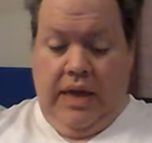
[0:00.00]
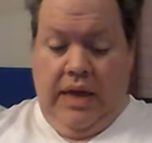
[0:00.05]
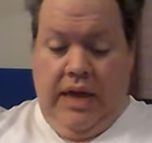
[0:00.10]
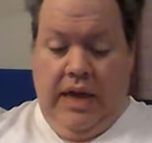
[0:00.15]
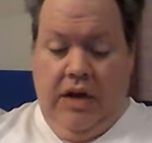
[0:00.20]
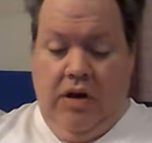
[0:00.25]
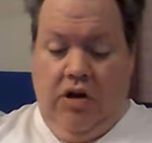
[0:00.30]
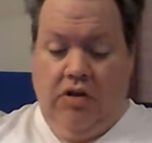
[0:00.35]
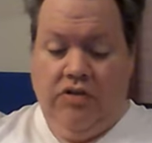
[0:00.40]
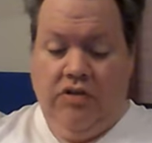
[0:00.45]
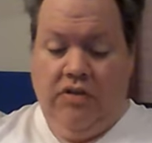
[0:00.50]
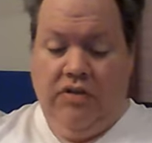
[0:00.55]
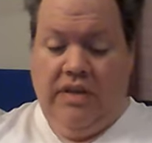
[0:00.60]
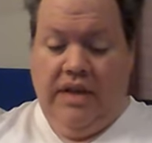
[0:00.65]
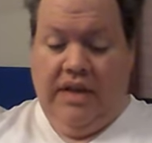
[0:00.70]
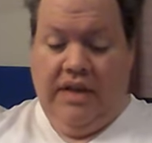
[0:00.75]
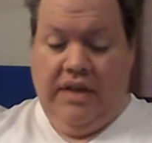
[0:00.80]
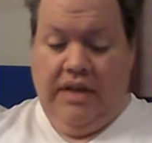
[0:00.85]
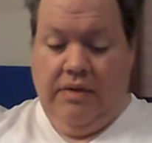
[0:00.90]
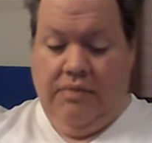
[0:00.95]
It also
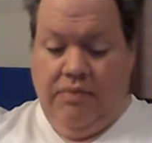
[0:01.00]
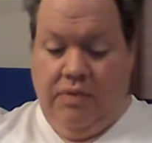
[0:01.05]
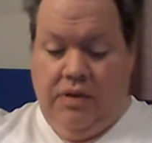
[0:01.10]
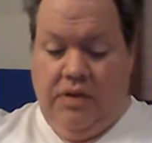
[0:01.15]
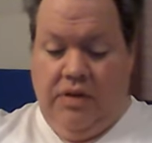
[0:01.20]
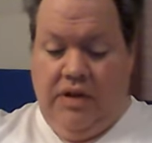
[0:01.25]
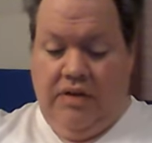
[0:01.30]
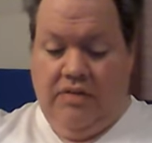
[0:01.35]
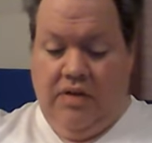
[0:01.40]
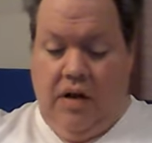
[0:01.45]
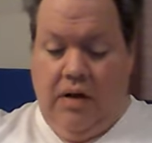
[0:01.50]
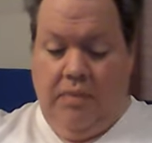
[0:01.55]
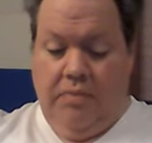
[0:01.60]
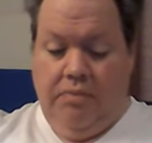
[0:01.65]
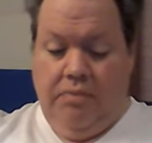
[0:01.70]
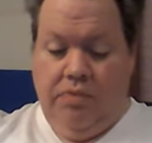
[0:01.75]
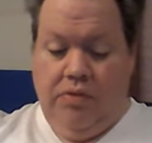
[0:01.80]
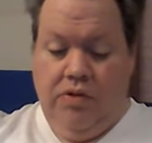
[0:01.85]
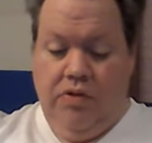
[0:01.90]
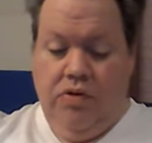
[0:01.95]
did get released
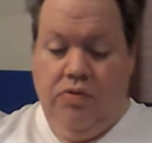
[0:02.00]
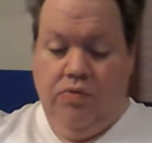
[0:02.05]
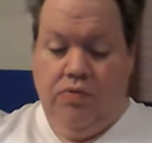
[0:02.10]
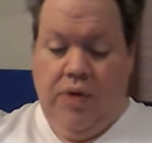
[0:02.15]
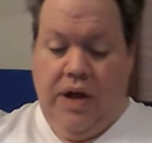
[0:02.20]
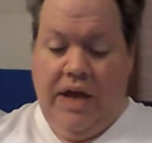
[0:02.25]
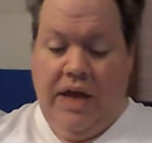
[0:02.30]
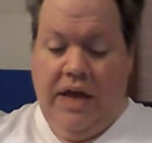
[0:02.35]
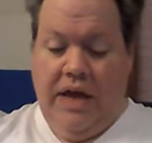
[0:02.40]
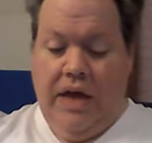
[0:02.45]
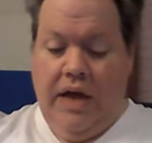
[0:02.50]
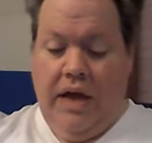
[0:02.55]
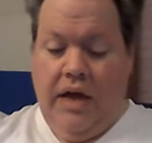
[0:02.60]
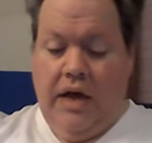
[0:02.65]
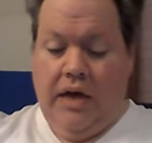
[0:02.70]
on Blu-ray